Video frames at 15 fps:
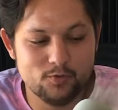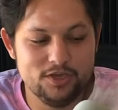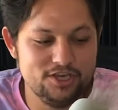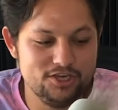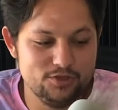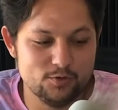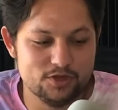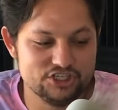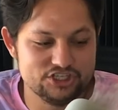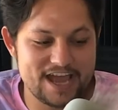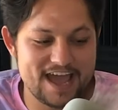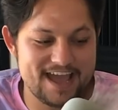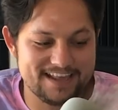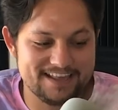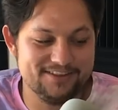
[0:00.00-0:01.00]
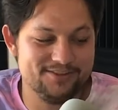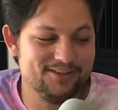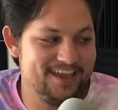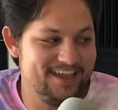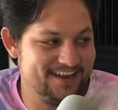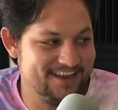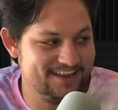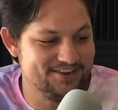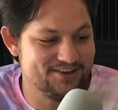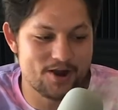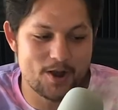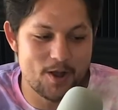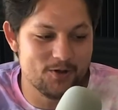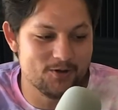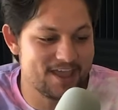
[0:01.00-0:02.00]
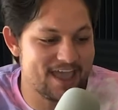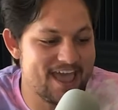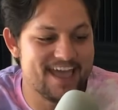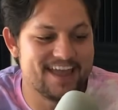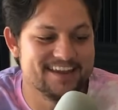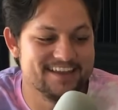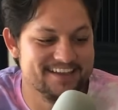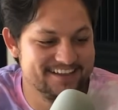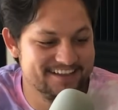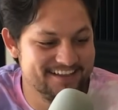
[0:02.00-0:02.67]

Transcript: weed, when you ejaculate smoke weed. In your own head.